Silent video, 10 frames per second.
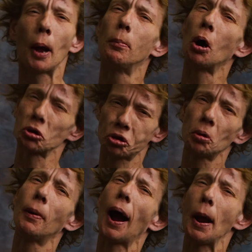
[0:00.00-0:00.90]
by most
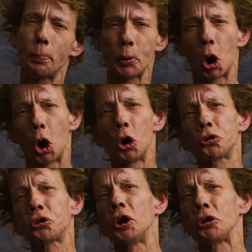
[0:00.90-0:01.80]
of my
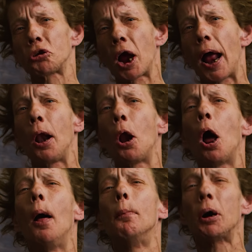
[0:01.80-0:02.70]
peers and
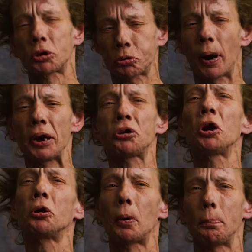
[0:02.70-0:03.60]
child, most of my
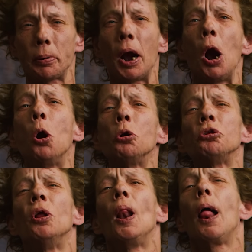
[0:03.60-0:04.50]
children peers.